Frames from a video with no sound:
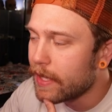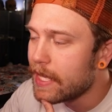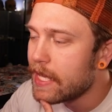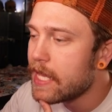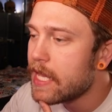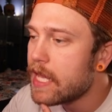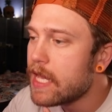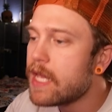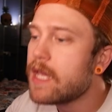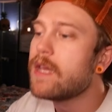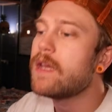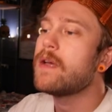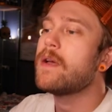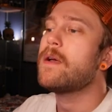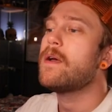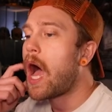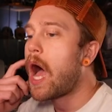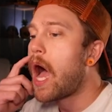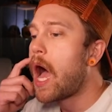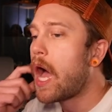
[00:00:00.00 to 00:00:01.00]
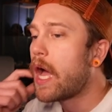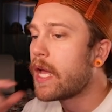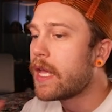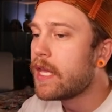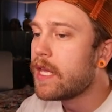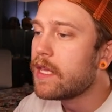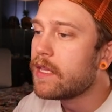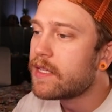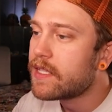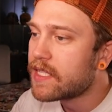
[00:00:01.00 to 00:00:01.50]

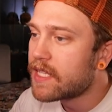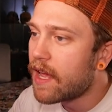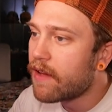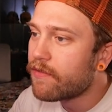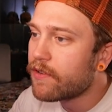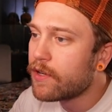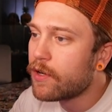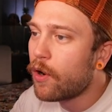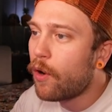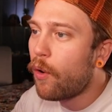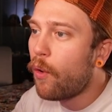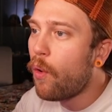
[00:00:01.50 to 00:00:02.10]
E7,